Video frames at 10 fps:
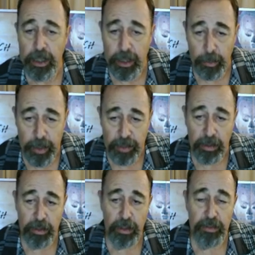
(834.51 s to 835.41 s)
the
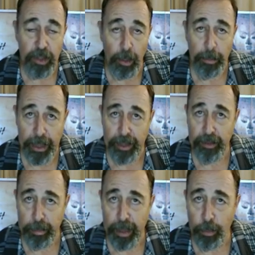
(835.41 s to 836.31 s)
researchers don't plan
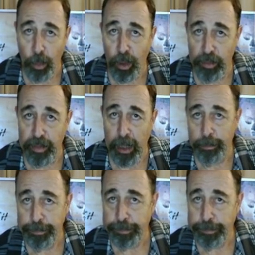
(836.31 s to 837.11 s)
to make more of them.